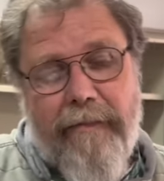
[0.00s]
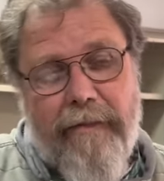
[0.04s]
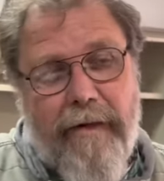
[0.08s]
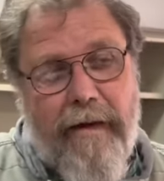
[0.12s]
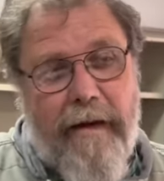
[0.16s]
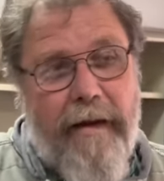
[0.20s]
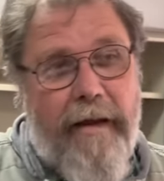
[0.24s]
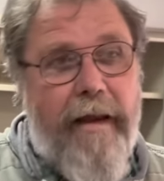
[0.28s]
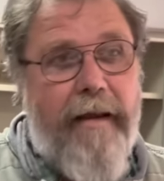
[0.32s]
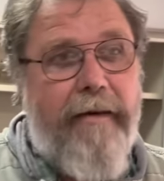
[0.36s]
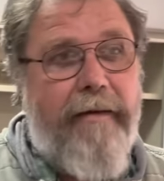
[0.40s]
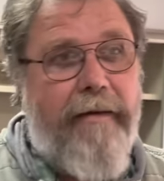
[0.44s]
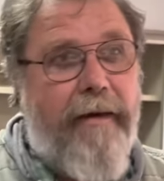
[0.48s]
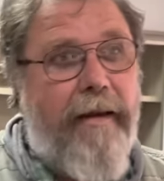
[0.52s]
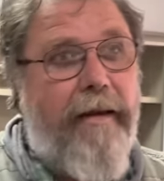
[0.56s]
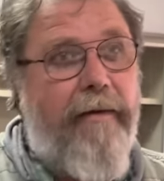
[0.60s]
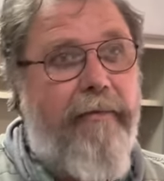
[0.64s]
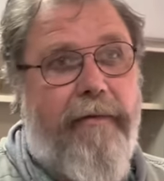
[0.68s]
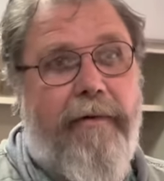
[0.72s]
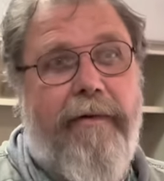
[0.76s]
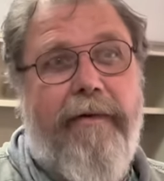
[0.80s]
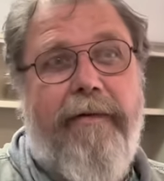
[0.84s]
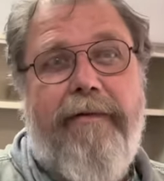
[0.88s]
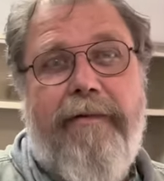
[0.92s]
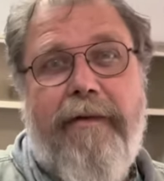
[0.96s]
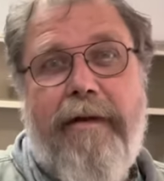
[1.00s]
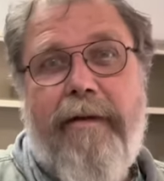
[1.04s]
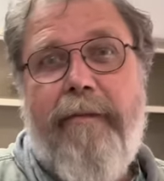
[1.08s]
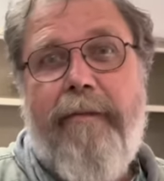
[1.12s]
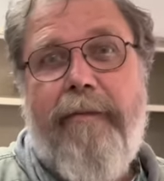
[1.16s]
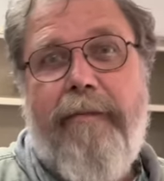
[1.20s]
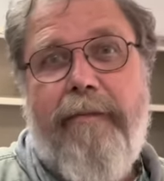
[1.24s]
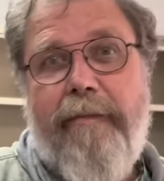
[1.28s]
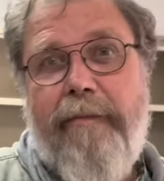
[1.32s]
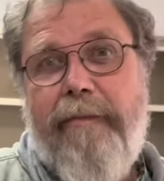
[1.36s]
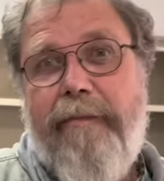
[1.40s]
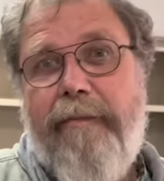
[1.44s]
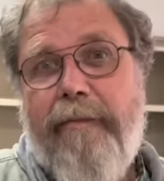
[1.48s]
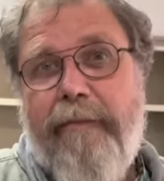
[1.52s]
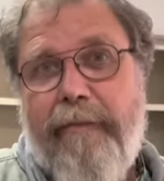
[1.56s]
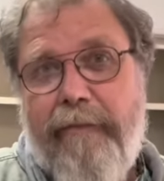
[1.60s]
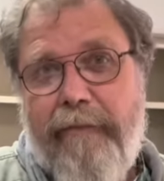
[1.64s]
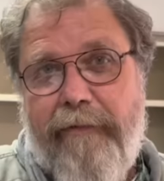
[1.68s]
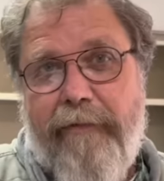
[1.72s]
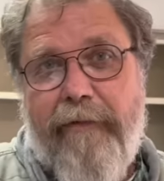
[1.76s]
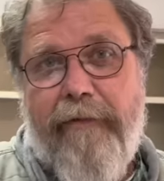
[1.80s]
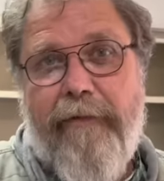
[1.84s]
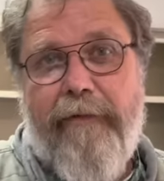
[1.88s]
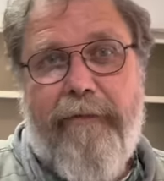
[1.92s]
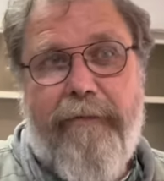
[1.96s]
I had to get rid of some
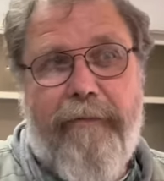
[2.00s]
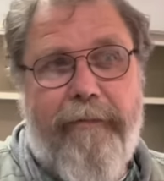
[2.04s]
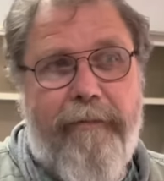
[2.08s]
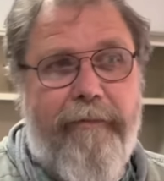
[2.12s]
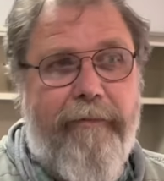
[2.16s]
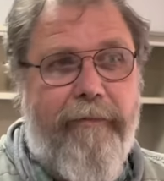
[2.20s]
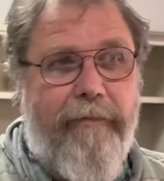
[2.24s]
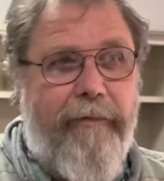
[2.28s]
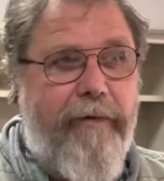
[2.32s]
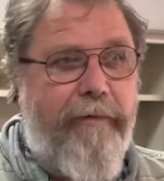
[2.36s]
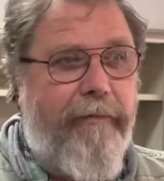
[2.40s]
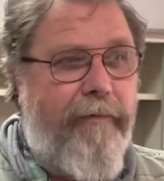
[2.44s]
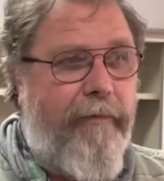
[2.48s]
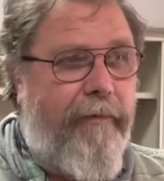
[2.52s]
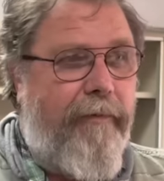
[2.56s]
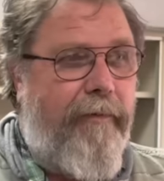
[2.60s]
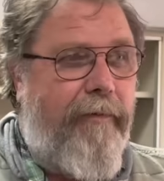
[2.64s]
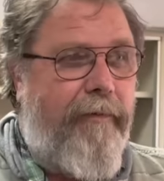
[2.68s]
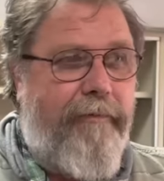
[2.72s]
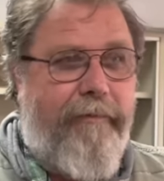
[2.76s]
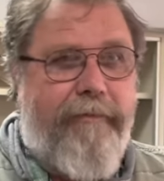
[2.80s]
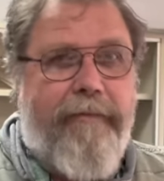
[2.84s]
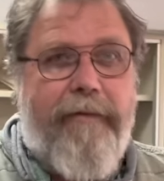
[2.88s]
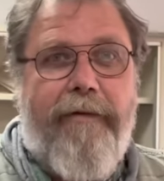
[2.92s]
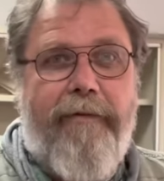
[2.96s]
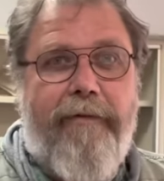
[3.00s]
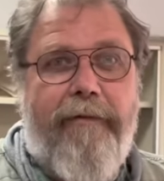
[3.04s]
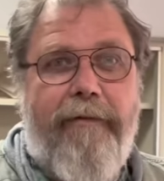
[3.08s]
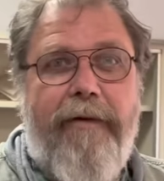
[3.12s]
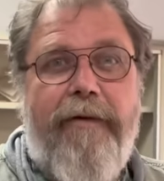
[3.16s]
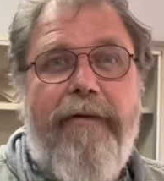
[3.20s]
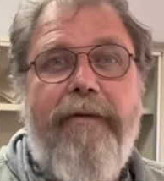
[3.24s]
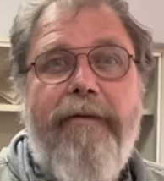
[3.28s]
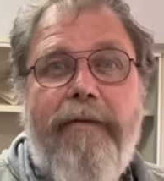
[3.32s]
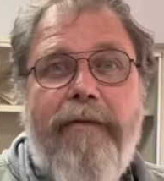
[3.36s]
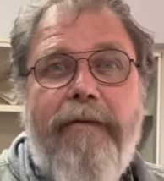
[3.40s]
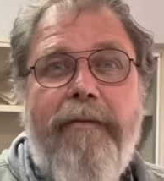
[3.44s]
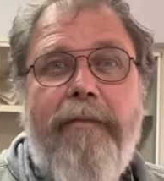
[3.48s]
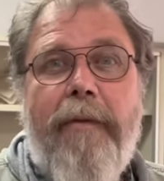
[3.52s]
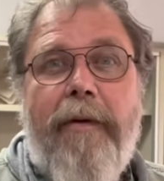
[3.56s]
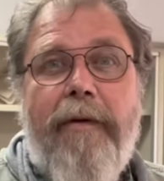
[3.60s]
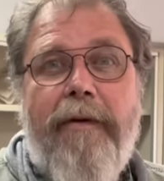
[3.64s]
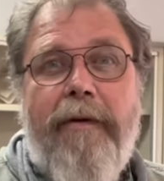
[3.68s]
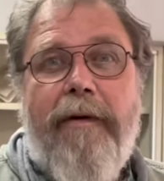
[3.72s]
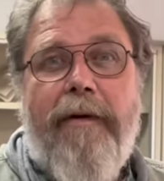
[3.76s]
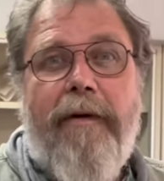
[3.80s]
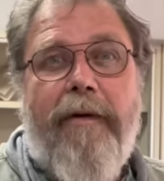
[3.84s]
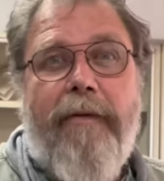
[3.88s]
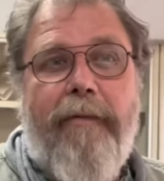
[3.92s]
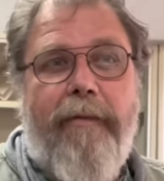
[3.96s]
for re- other reasons, but
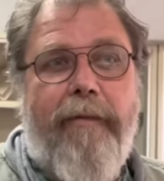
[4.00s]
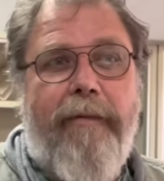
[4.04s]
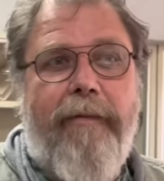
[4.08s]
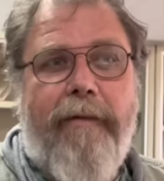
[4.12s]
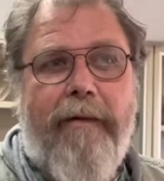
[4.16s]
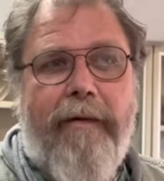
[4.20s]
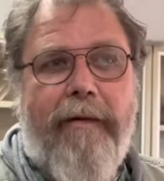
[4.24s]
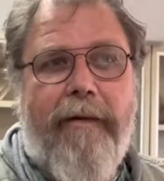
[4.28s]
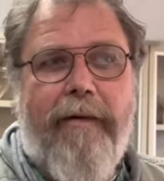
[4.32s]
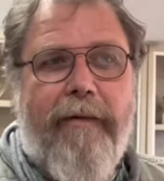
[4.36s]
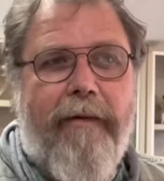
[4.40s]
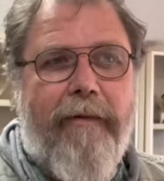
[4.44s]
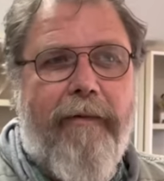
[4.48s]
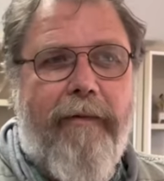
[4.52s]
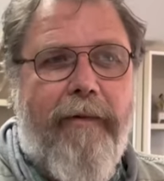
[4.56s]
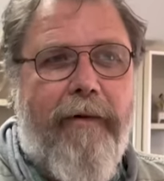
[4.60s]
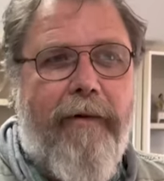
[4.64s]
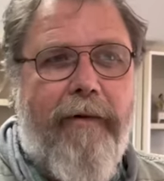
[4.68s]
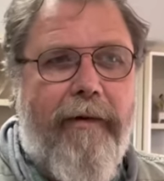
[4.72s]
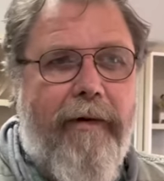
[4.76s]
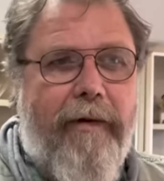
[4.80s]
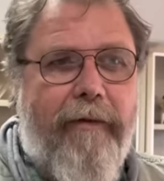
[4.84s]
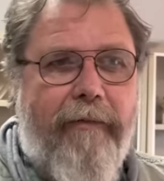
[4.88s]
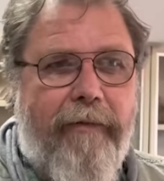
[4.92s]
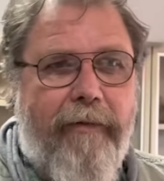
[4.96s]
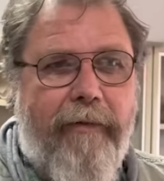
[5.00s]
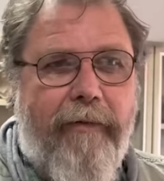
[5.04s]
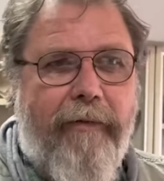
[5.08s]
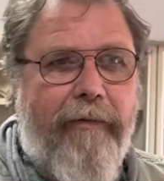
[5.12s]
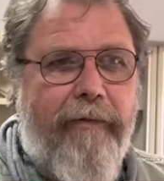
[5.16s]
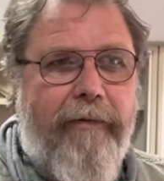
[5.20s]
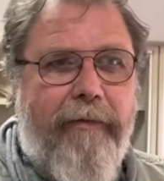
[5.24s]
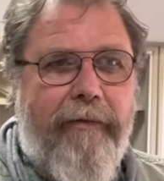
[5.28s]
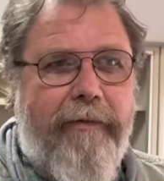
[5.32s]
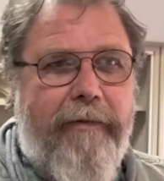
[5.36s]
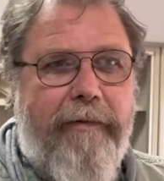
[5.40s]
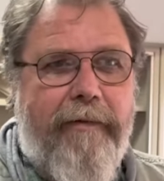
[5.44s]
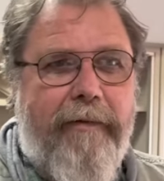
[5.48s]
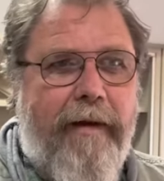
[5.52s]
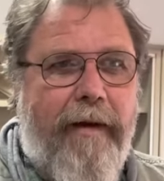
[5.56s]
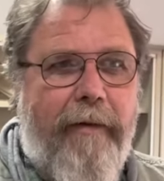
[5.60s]
you know, we all have those yeah.